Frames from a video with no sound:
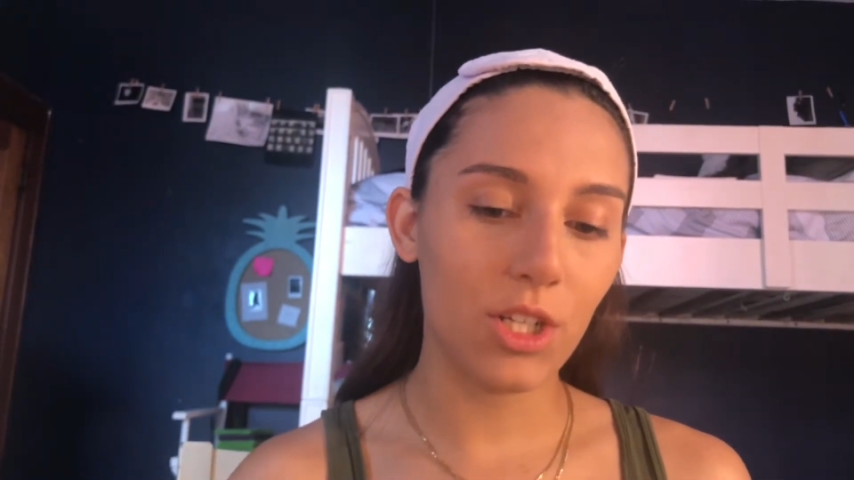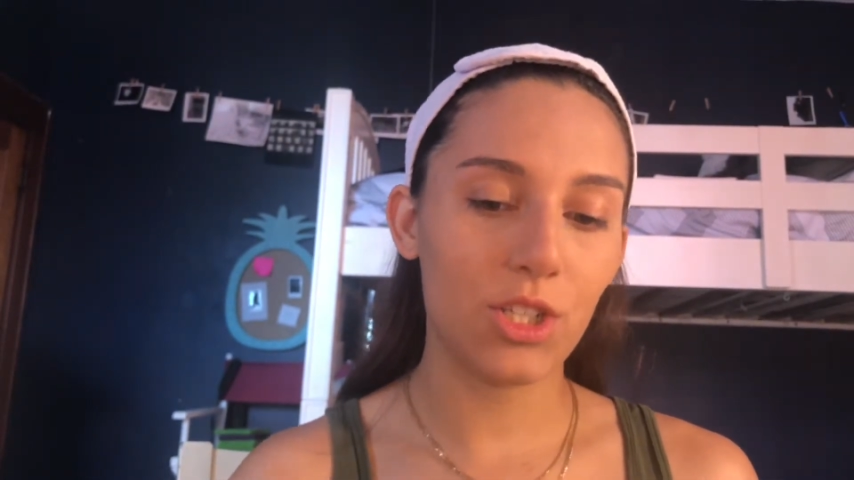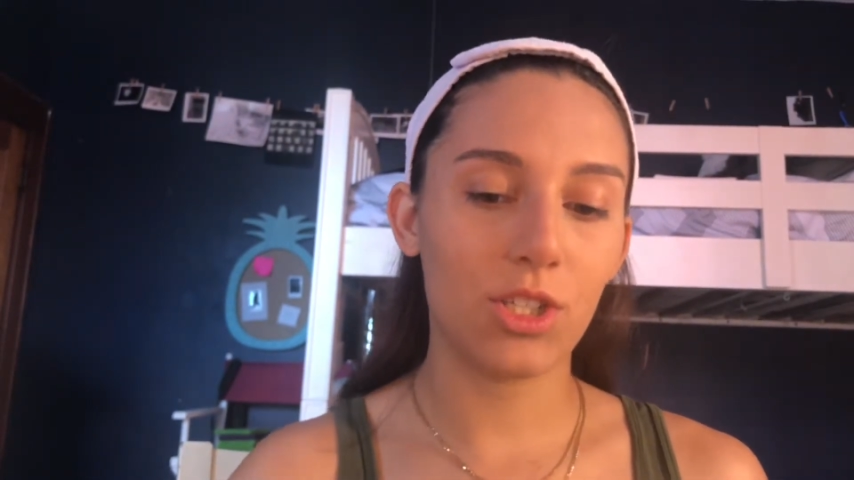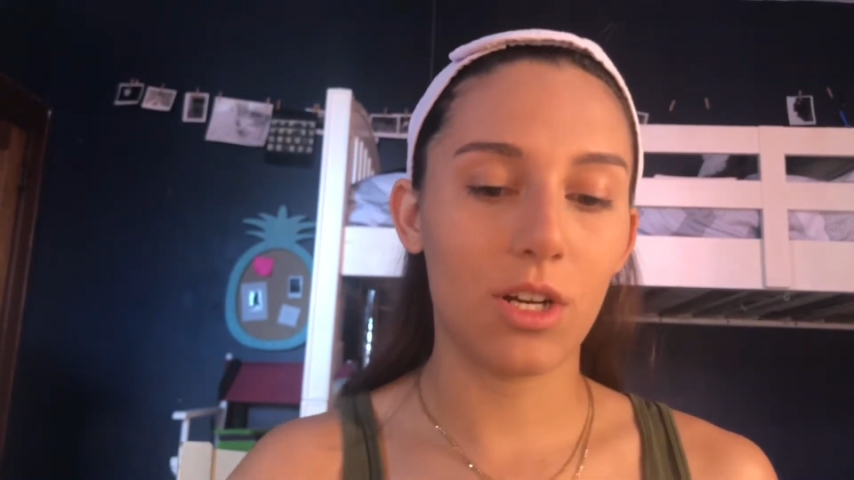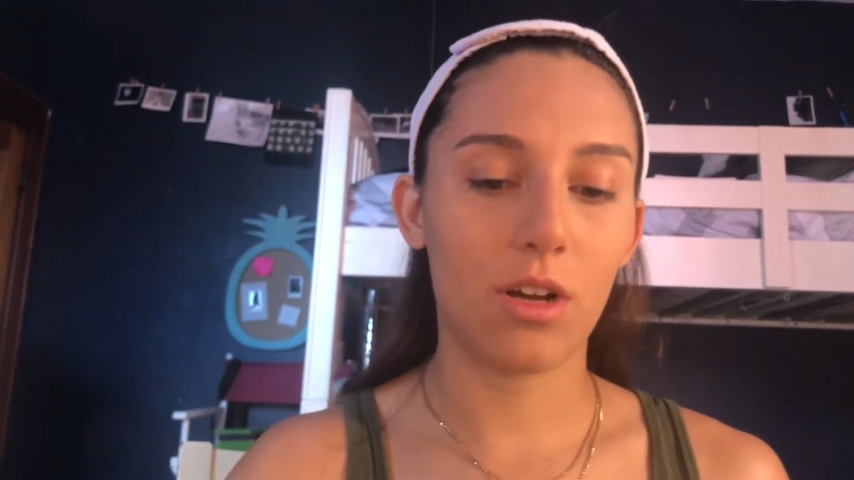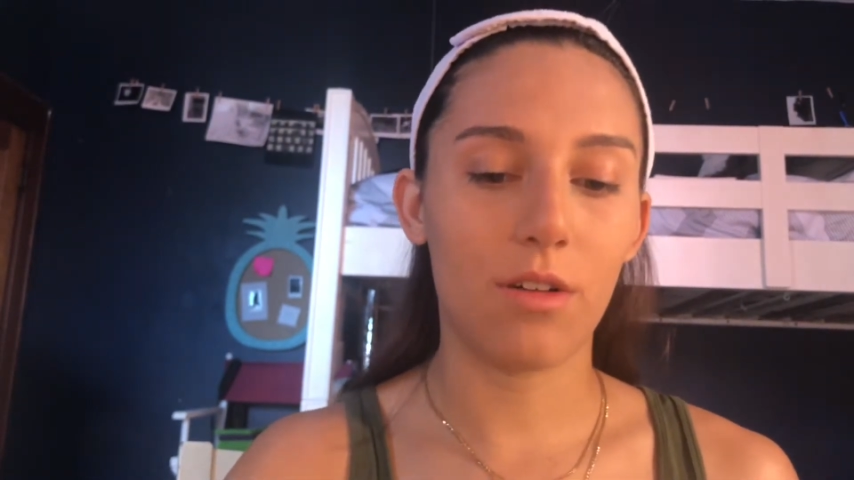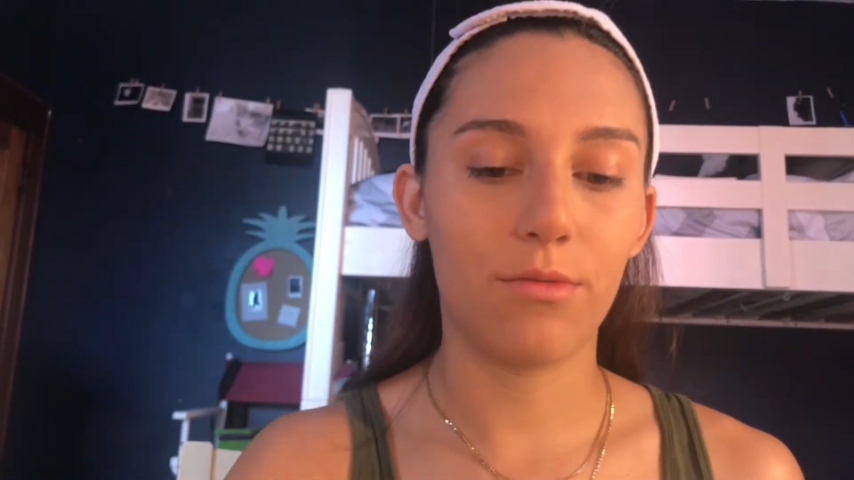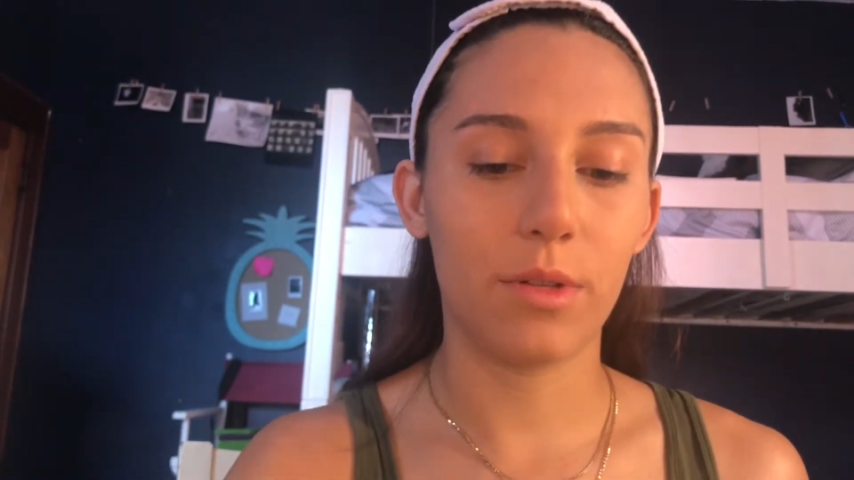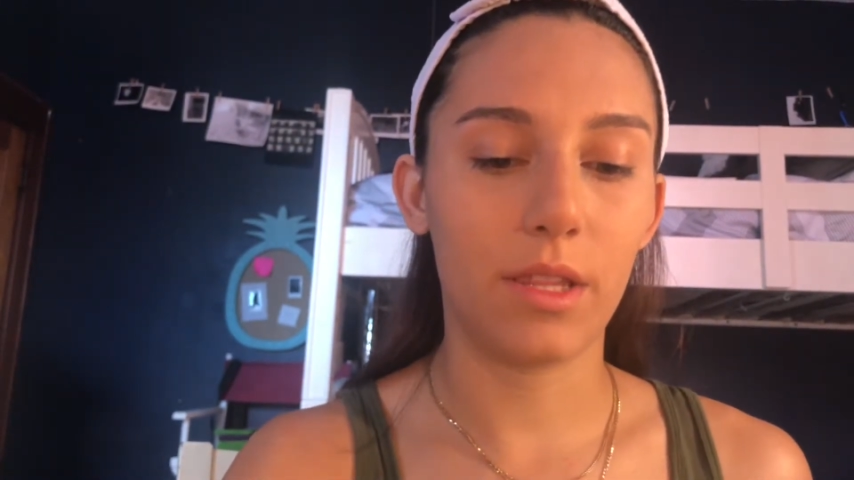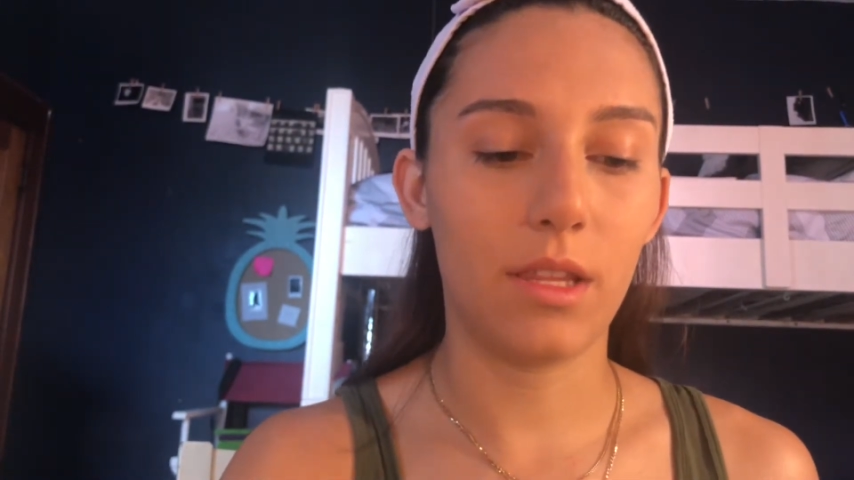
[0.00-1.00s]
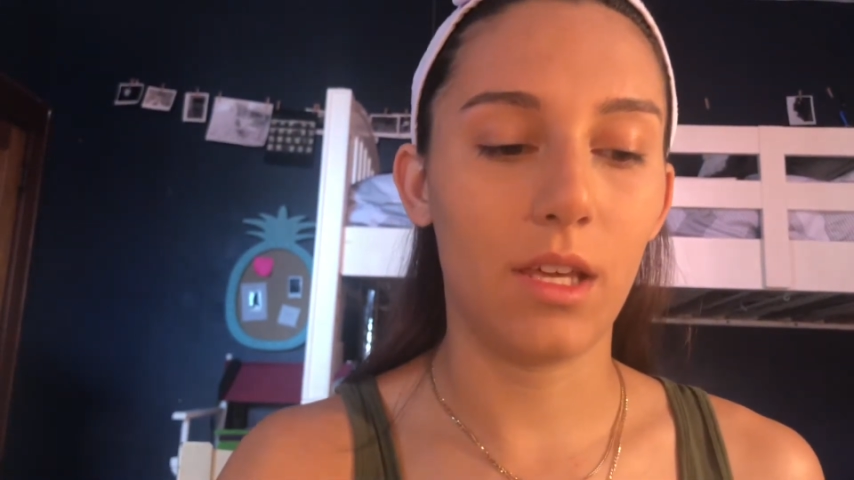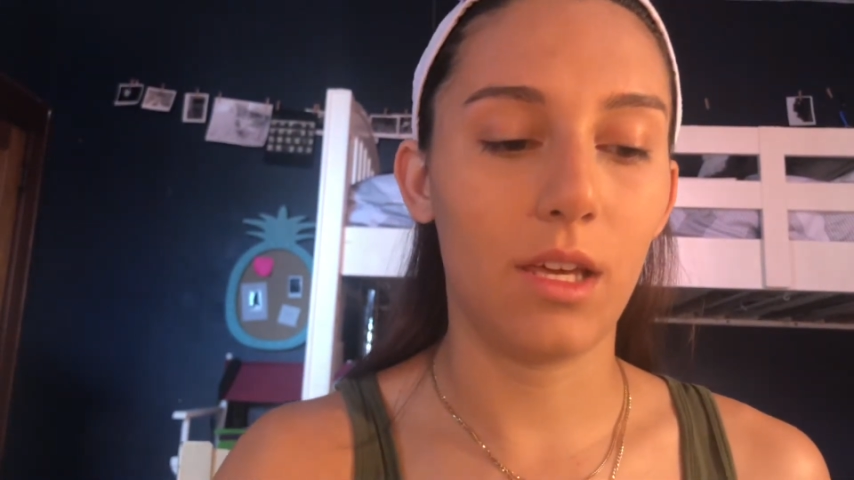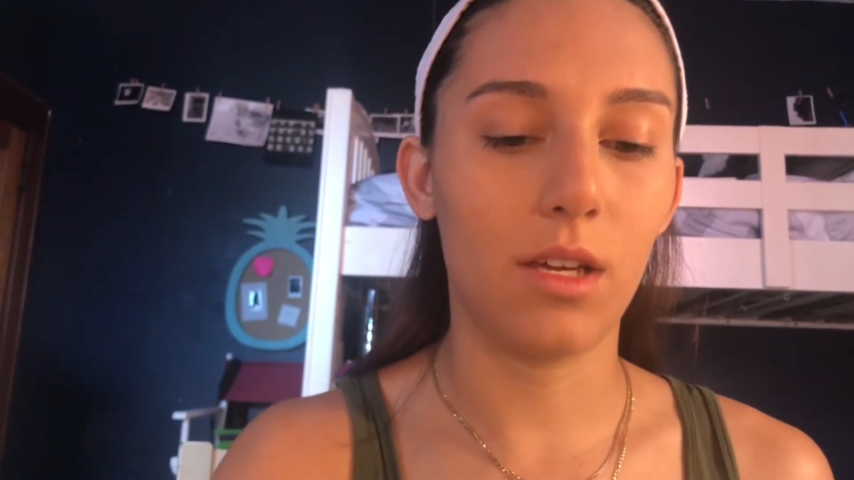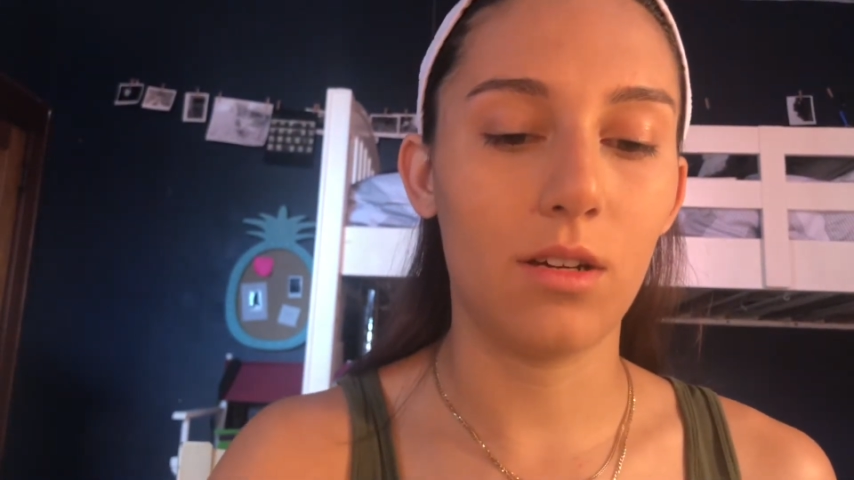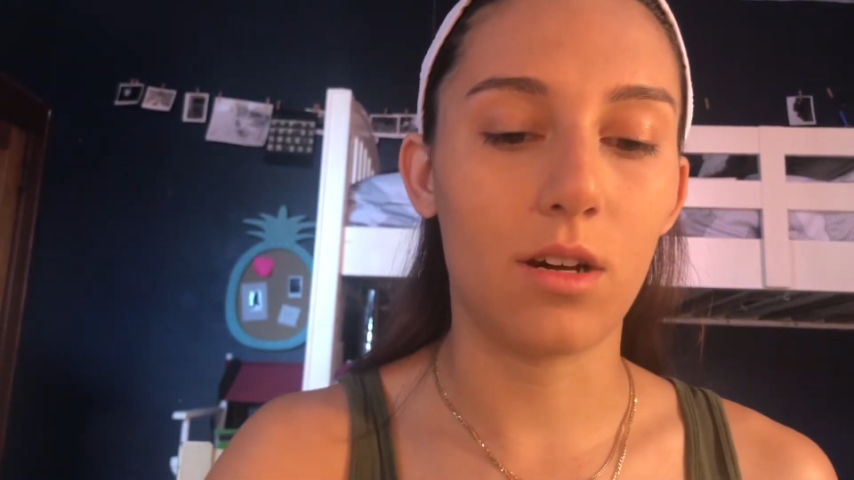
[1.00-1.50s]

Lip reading: gonna start off with the